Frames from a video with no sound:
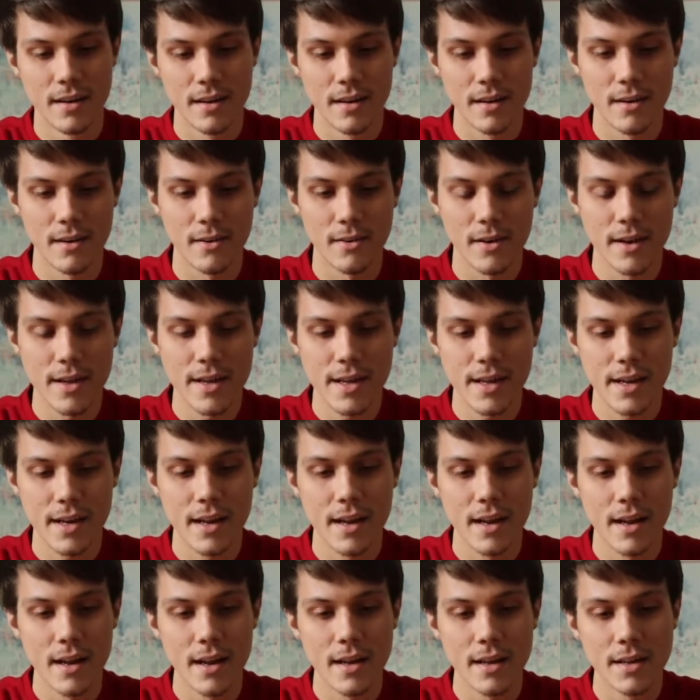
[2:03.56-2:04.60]
All right,
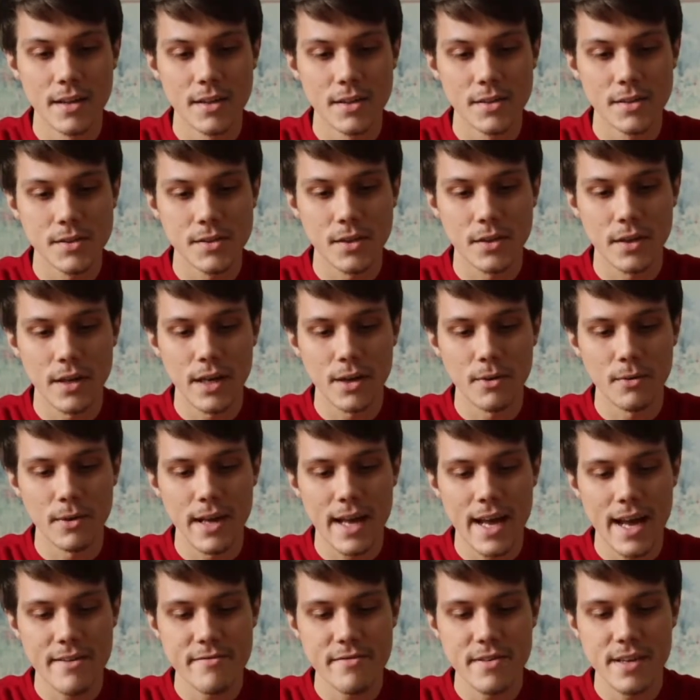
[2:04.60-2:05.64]
so here we
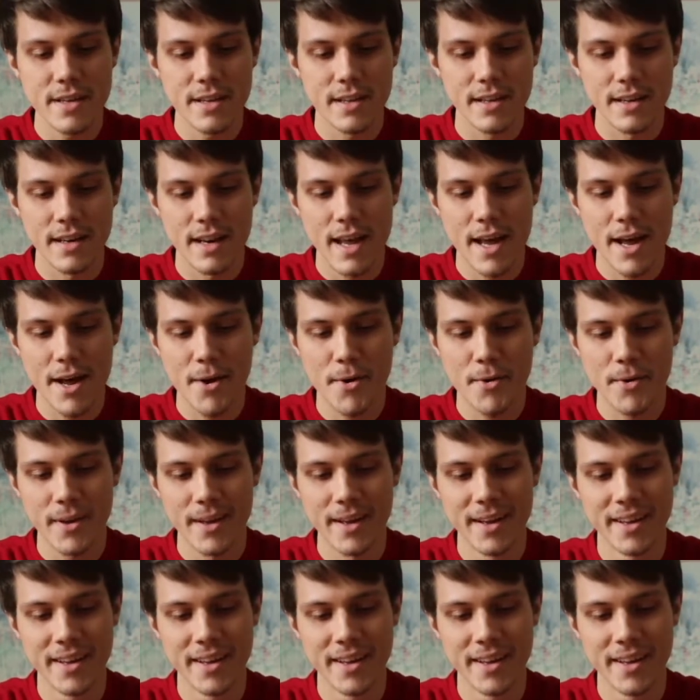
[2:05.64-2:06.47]
have it. Now,